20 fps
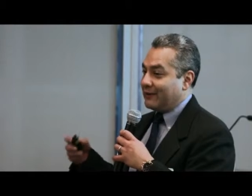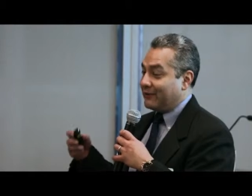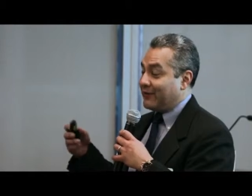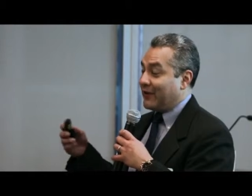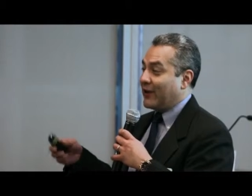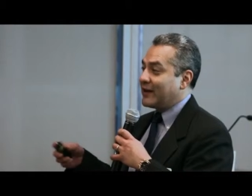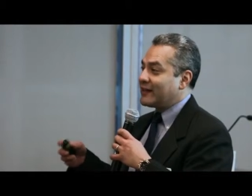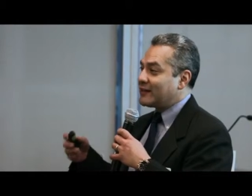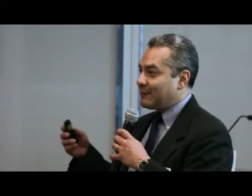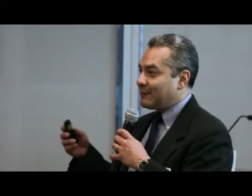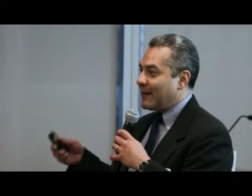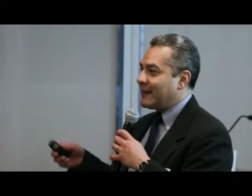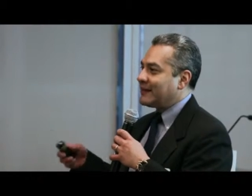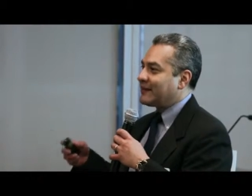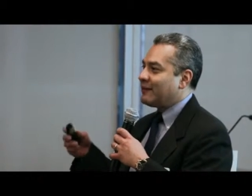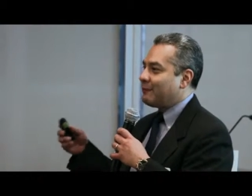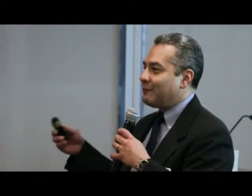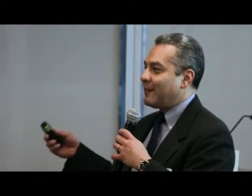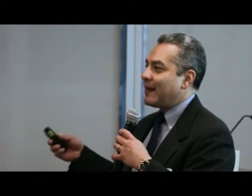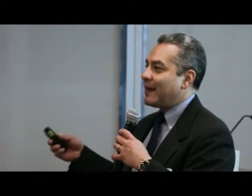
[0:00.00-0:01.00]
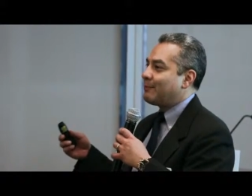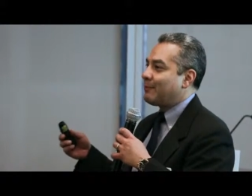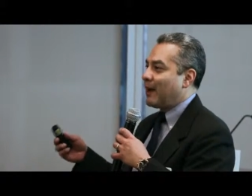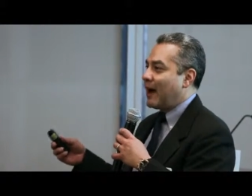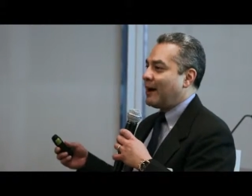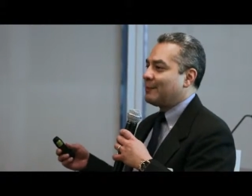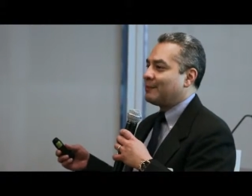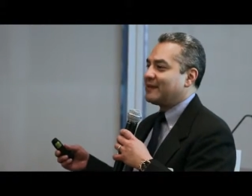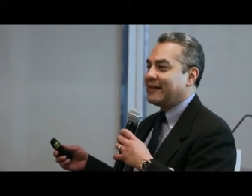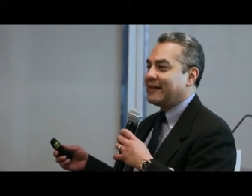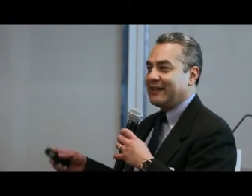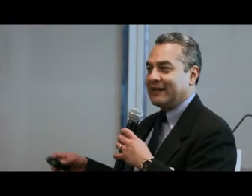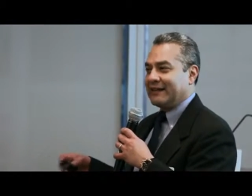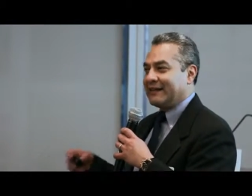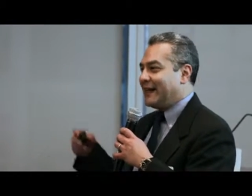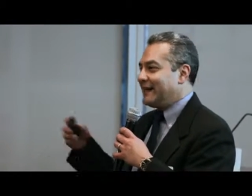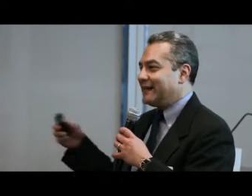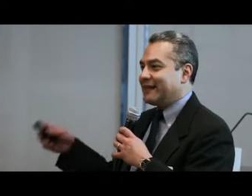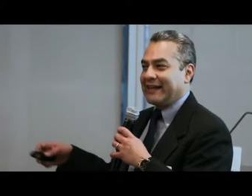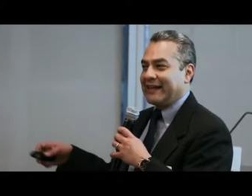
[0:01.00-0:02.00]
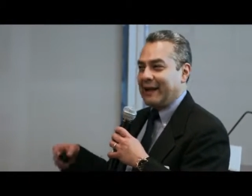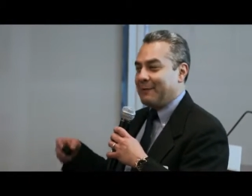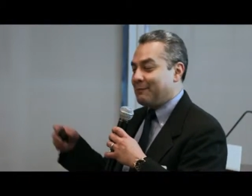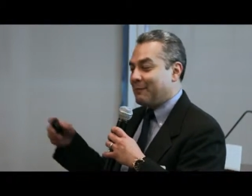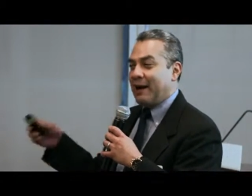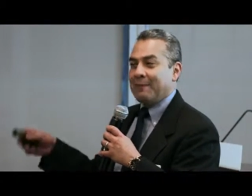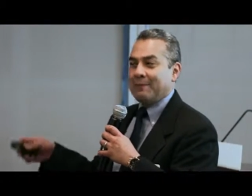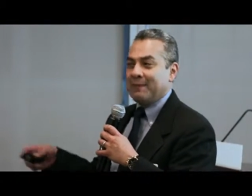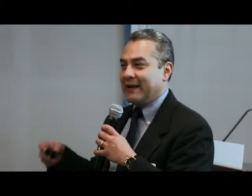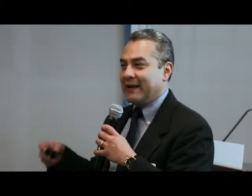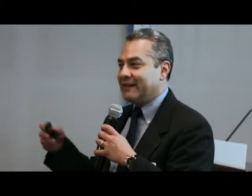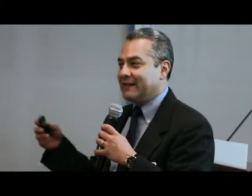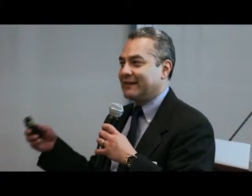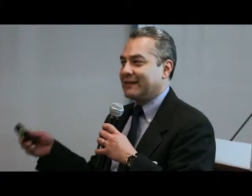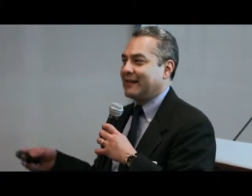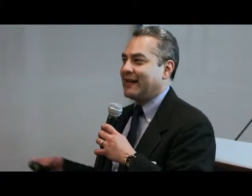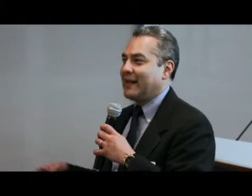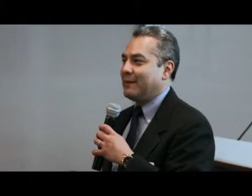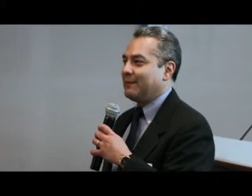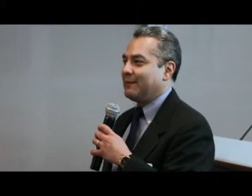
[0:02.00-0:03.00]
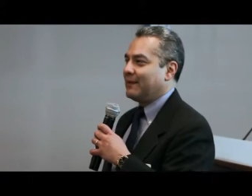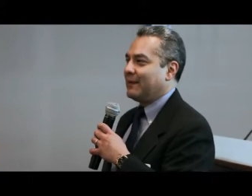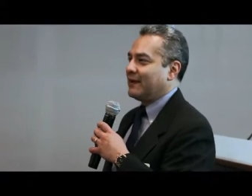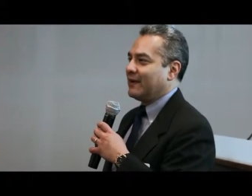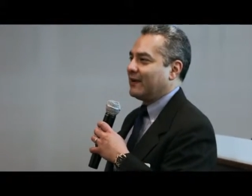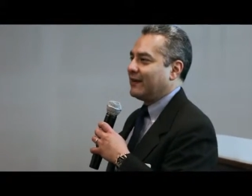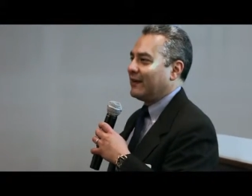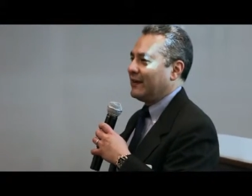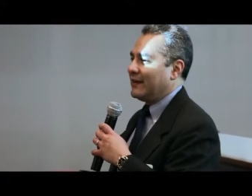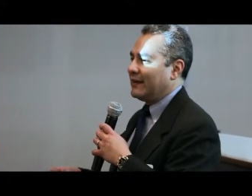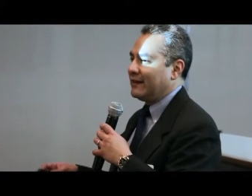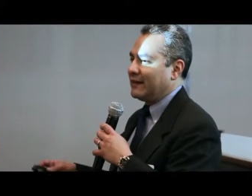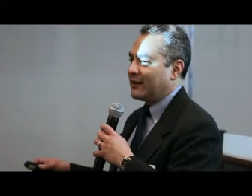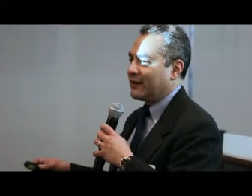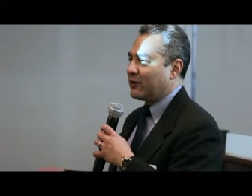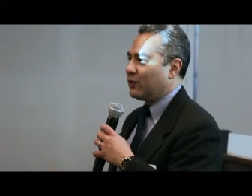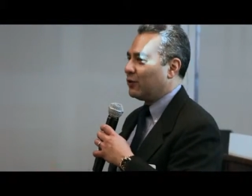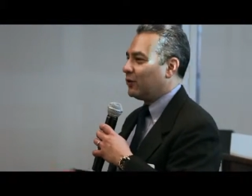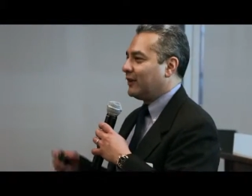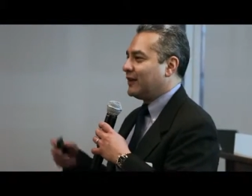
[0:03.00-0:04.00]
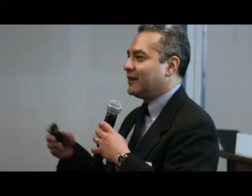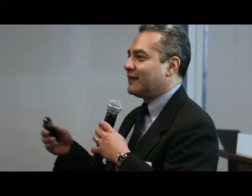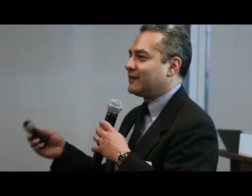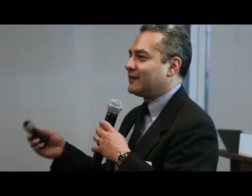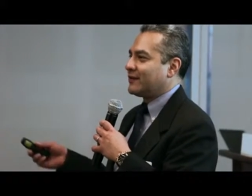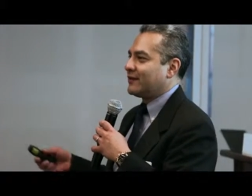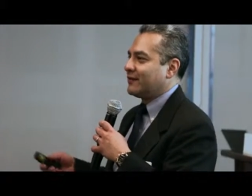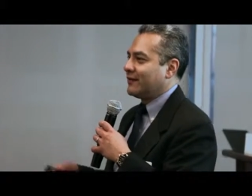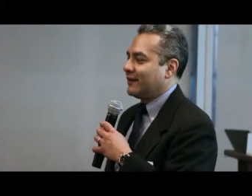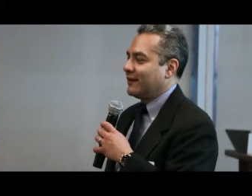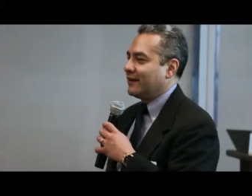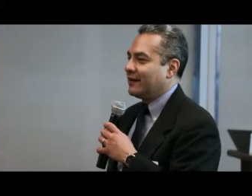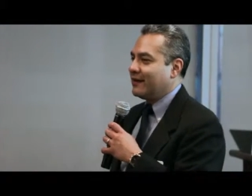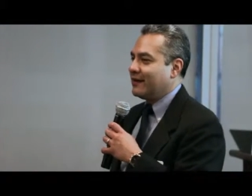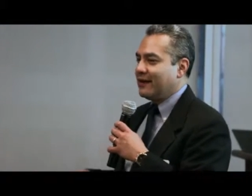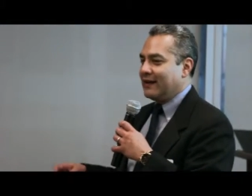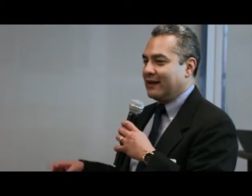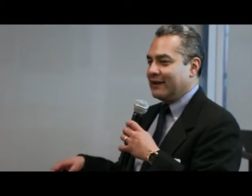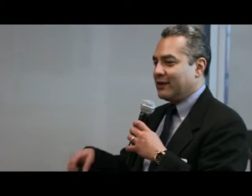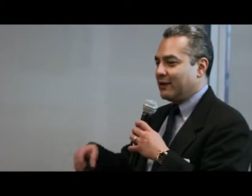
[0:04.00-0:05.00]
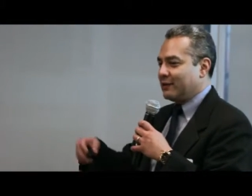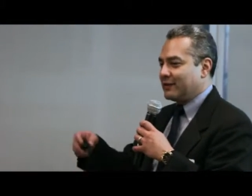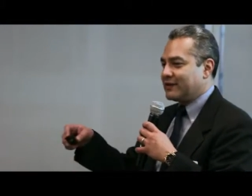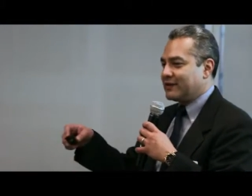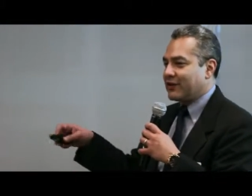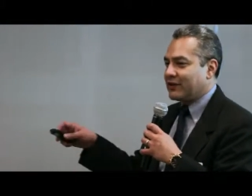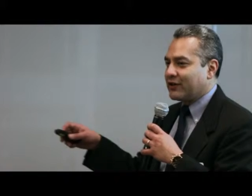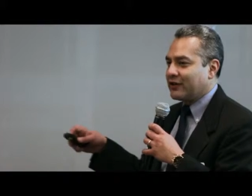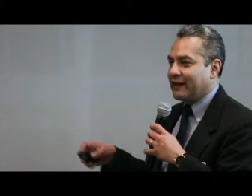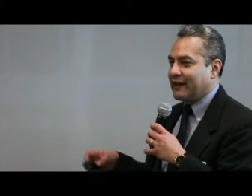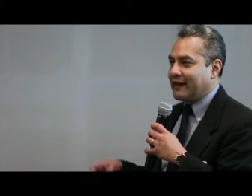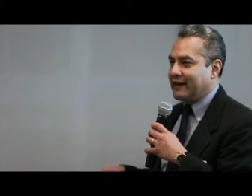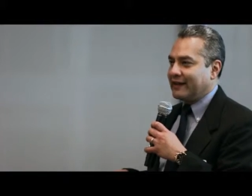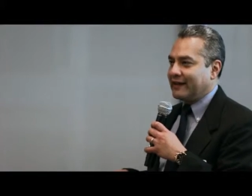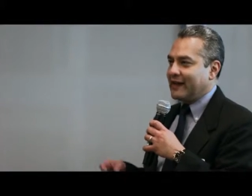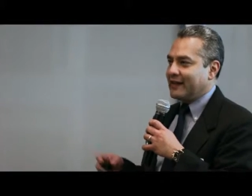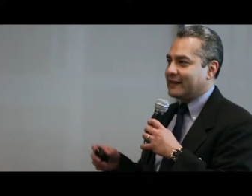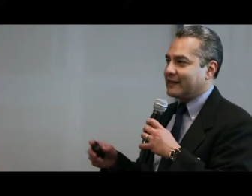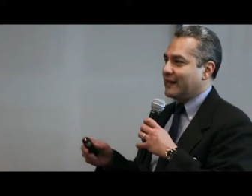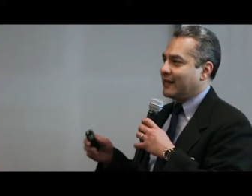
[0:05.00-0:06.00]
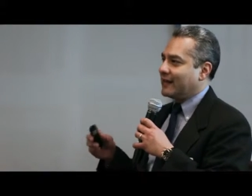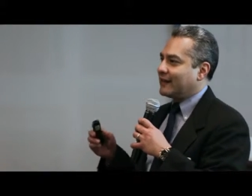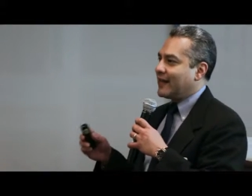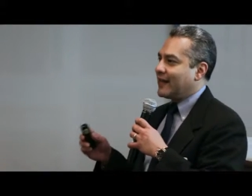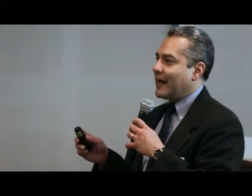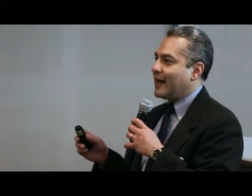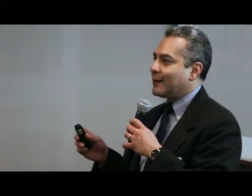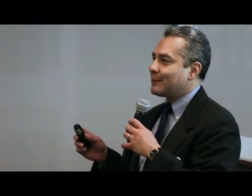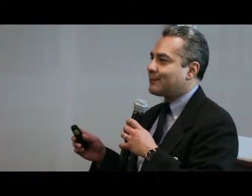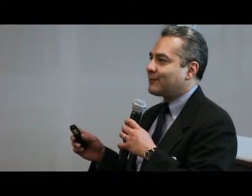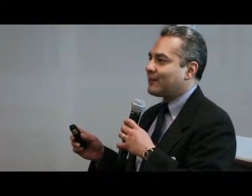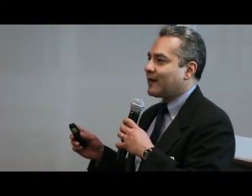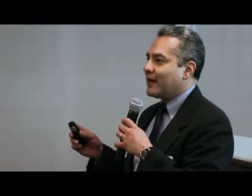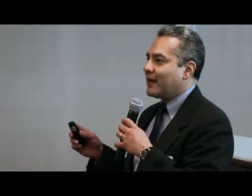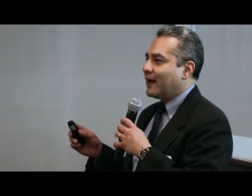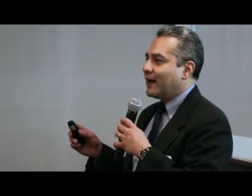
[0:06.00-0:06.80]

very expensive big pumps that need to keep pumping to keep the coolant or the circulating, things like that.